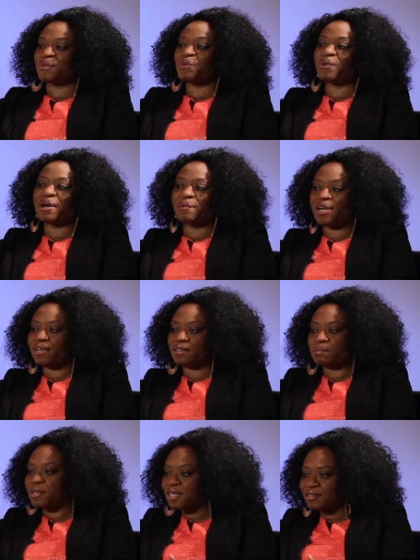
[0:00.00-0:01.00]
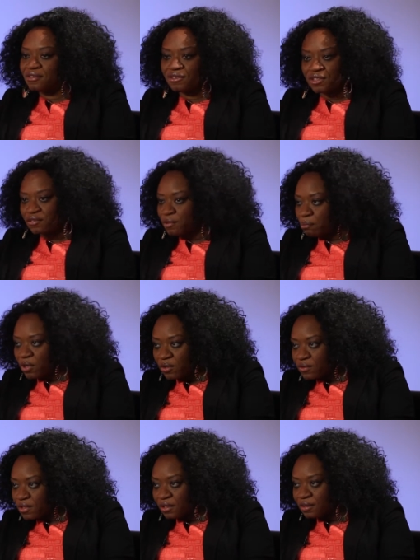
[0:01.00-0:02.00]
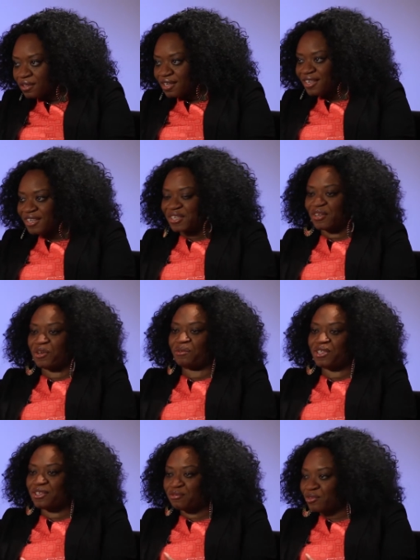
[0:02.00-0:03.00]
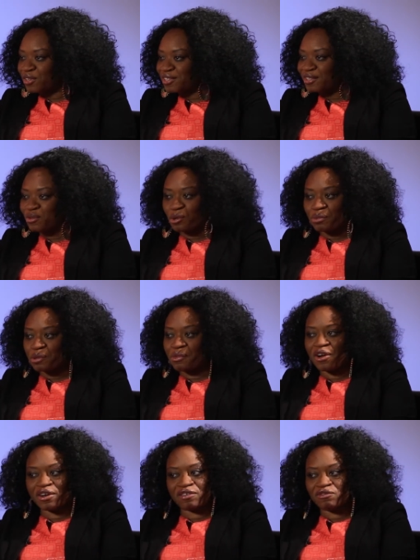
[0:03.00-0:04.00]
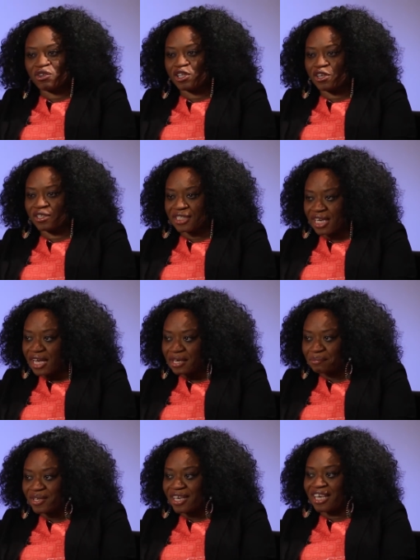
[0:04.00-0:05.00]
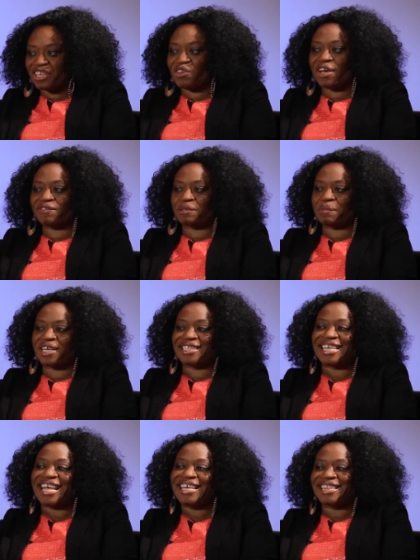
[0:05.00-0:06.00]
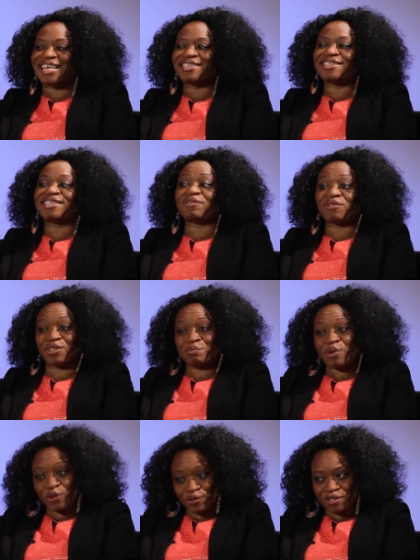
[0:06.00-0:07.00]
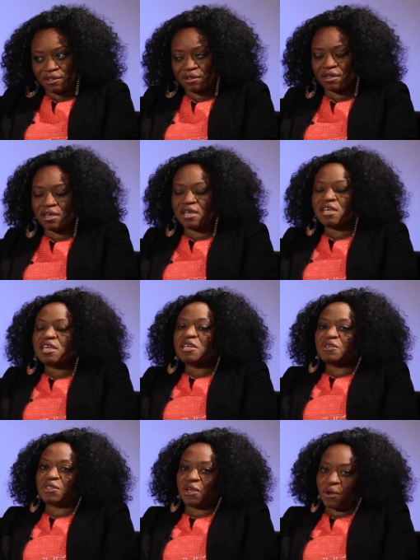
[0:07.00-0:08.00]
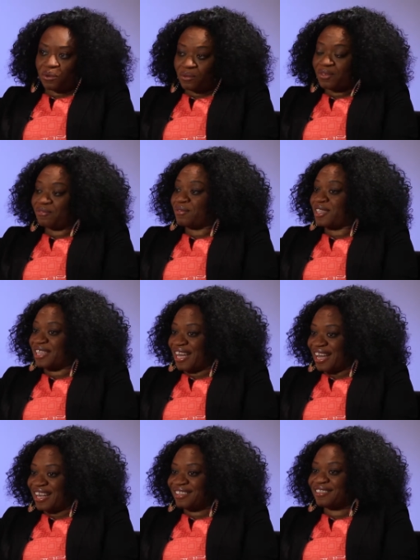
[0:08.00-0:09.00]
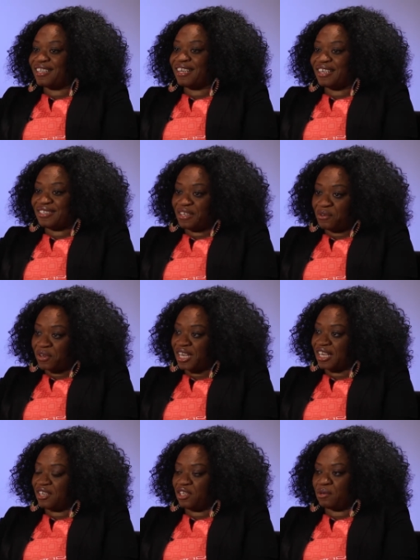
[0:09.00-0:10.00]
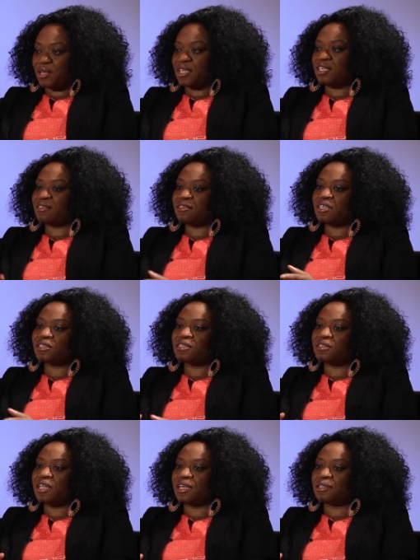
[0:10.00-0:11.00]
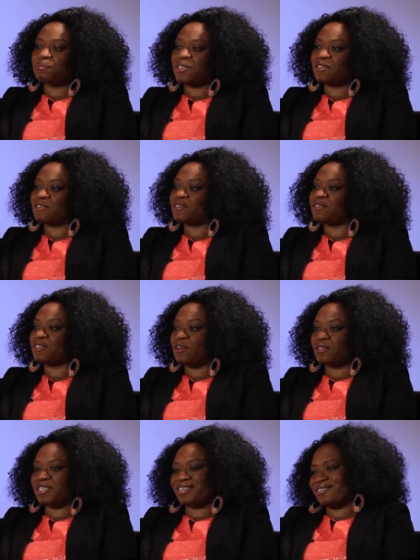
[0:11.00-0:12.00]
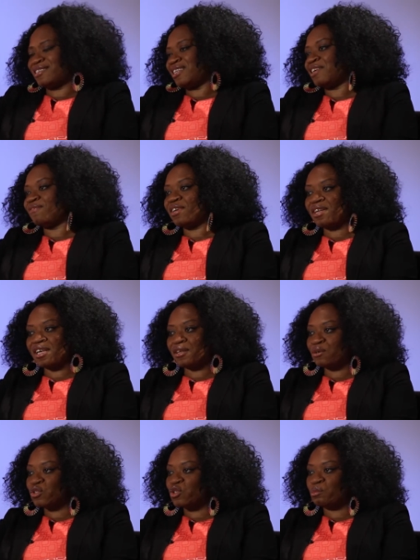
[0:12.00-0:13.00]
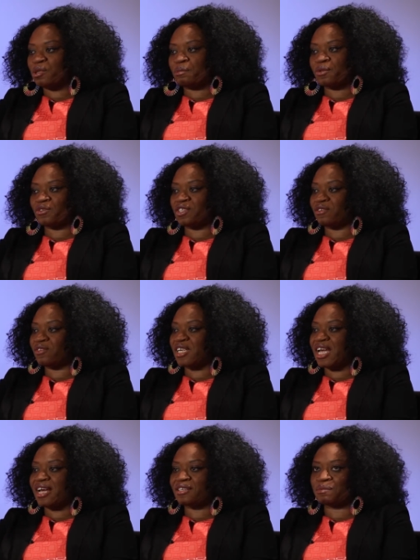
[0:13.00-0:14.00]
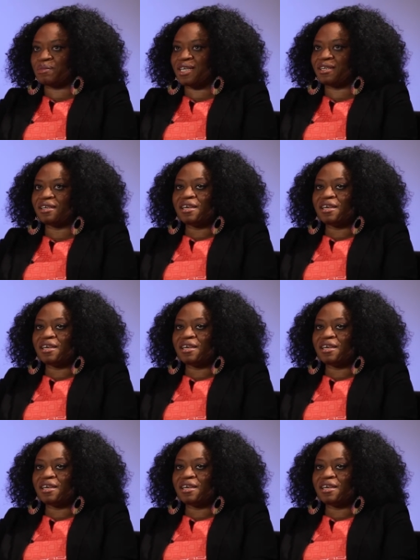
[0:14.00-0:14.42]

who I was, because you're a different person, when you've worked at corporate America for a long time, and you have to maintain that different person. So with that, then I said, okay, you know what, let's stick to the business consulting, because any event I go to, people generally ask me